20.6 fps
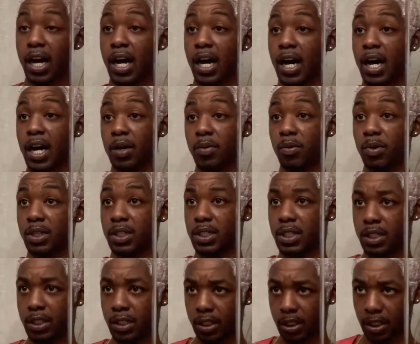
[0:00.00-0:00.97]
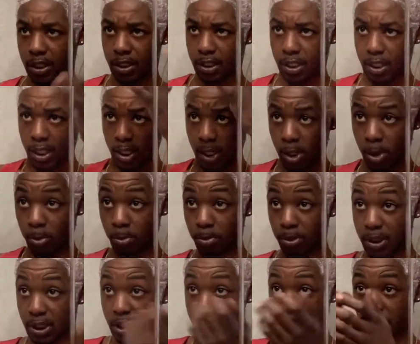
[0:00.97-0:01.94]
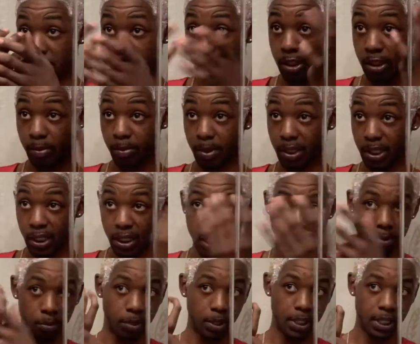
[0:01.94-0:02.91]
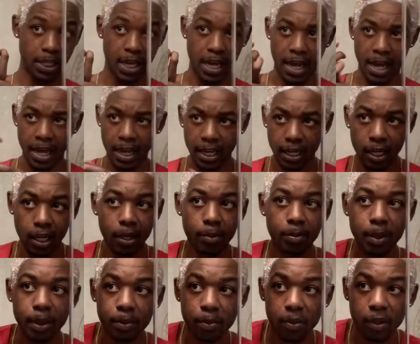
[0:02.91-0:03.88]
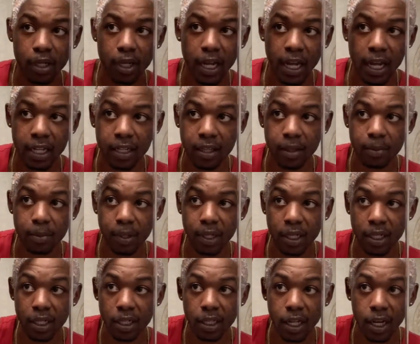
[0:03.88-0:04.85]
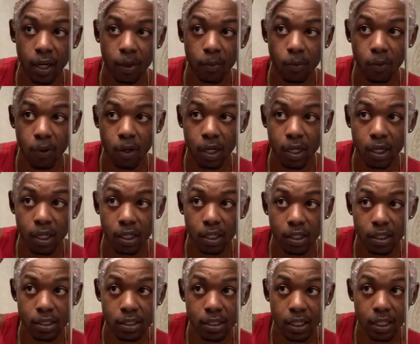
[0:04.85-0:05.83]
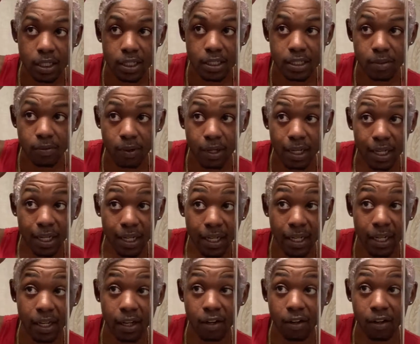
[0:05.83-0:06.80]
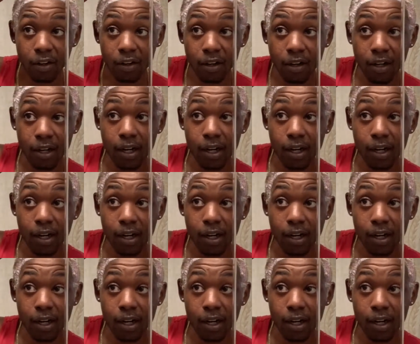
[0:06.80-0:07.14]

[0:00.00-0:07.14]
I was to just bleach the pink I already had, I'm able to have the pink that I want. It looks like it's right here,